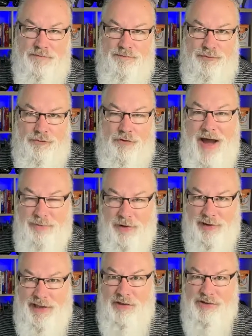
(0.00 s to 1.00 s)

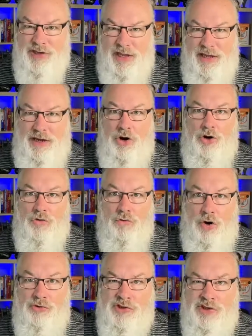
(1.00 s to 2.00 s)
properly, I'll say in air
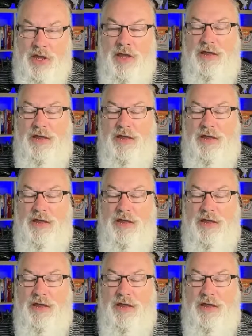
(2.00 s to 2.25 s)
quotes,